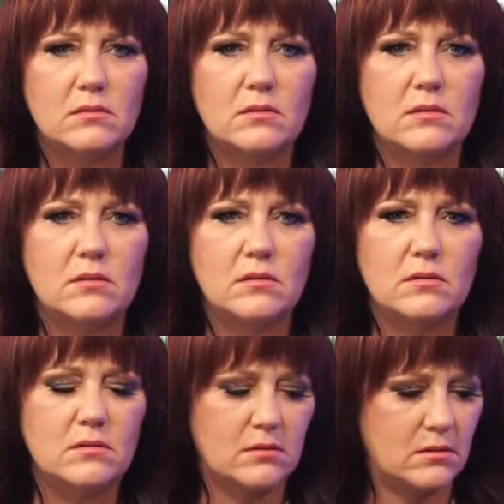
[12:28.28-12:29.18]

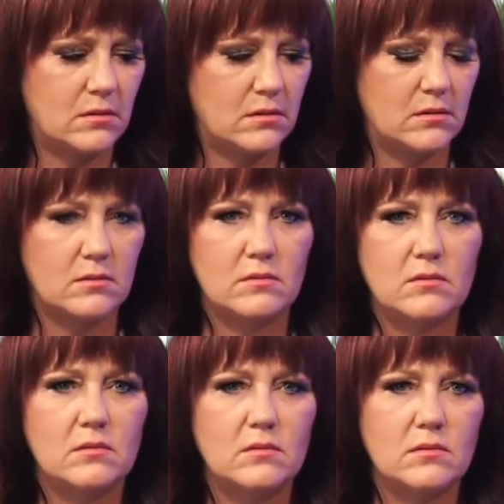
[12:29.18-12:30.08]

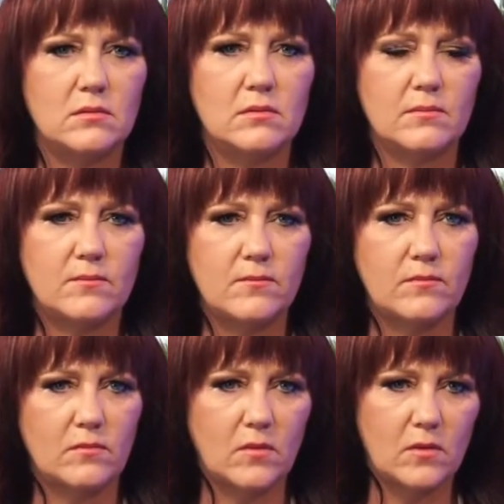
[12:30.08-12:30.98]

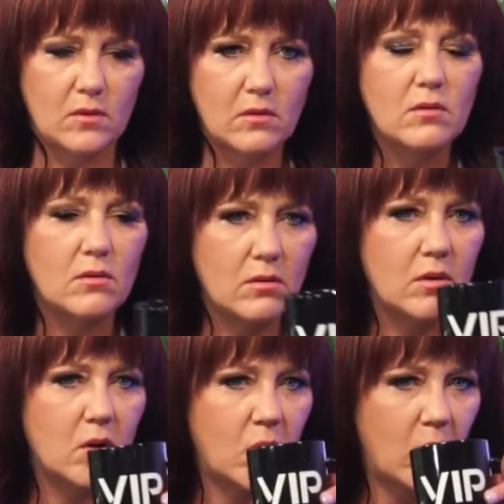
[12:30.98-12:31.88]

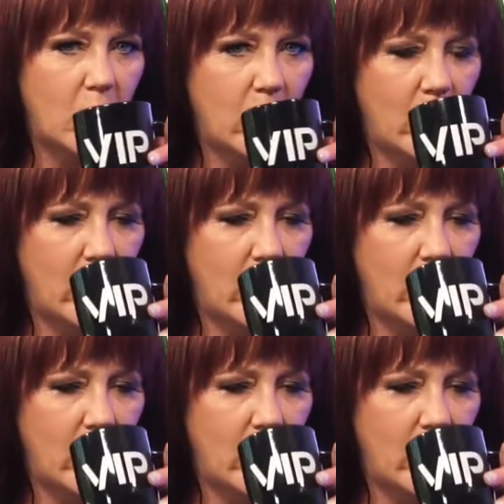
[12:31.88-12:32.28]
No words are spoken by the person on screen.